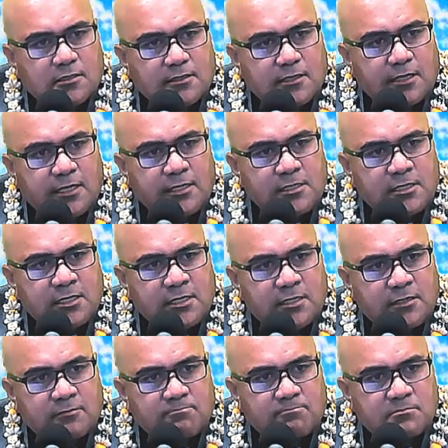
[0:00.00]

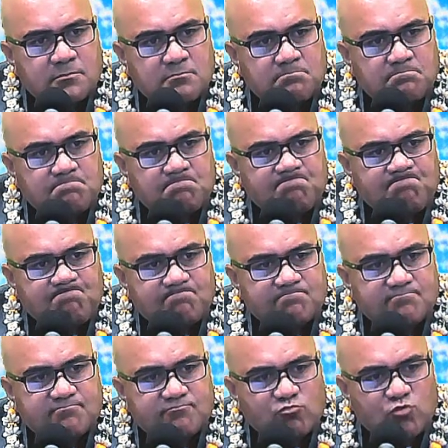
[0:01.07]
ile
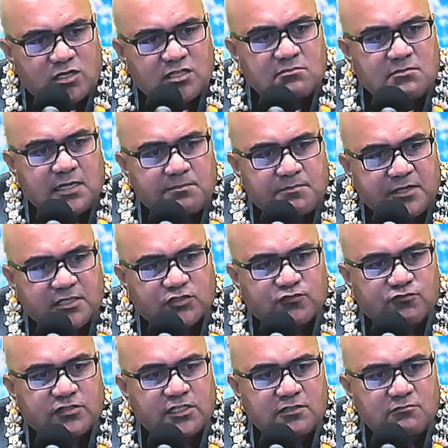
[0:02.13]
one of my best friends,